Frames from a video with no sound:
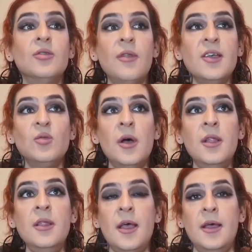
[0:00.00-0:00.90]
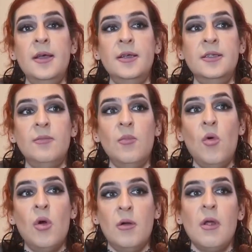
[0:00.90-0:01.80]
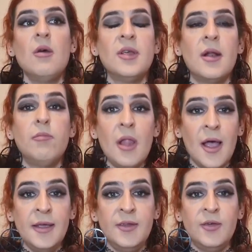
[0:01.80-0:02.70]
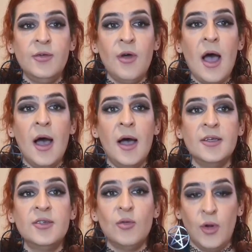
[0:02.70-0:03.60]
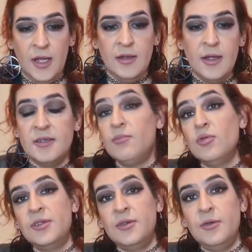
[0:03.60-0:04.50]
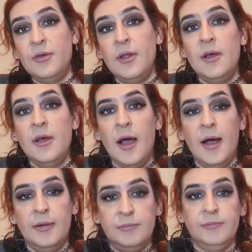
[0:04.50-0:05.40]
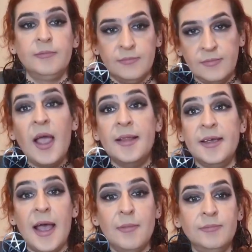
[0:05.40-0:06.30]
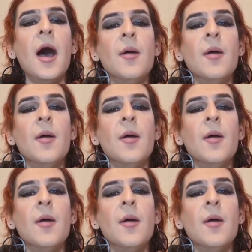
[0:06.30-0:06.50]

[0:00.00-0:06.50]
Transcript: So this one is more, is a reply to a story as opposed to a DM.